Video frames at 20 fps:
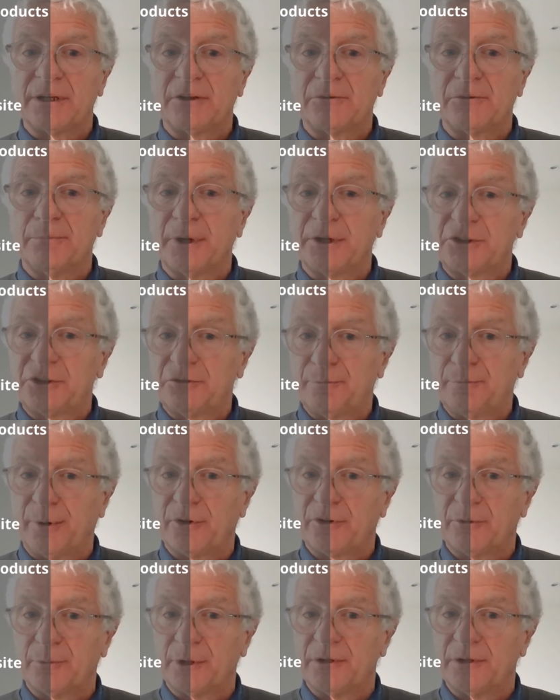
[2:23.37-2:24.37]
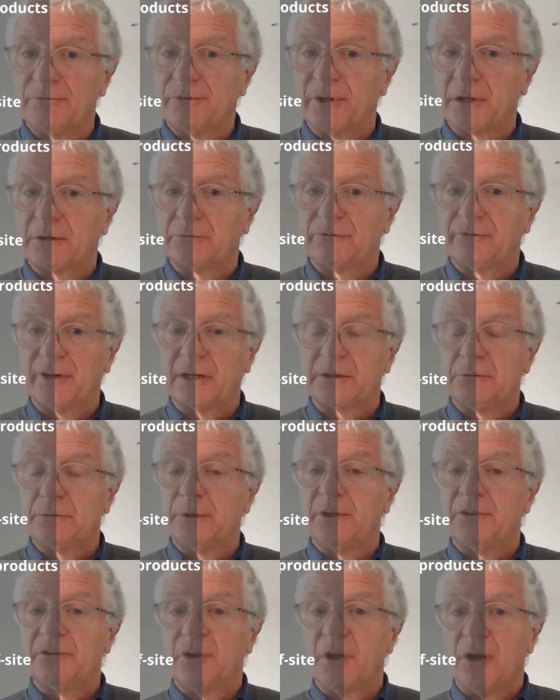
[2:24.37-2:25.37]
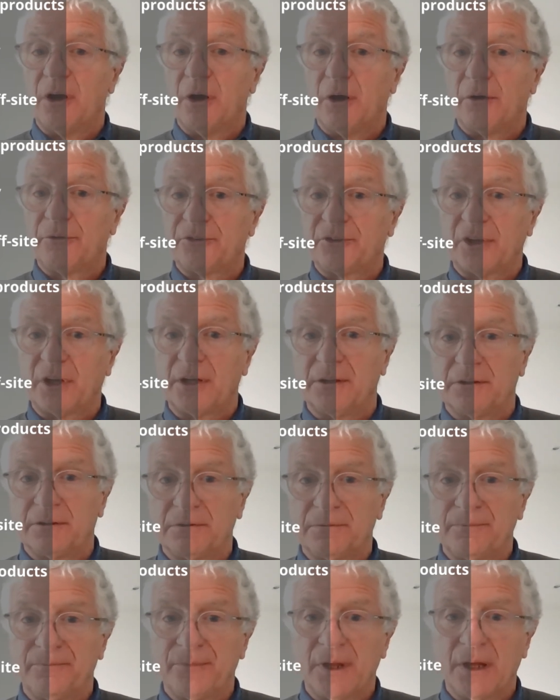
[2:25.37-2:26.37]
as much as possible in factories off-site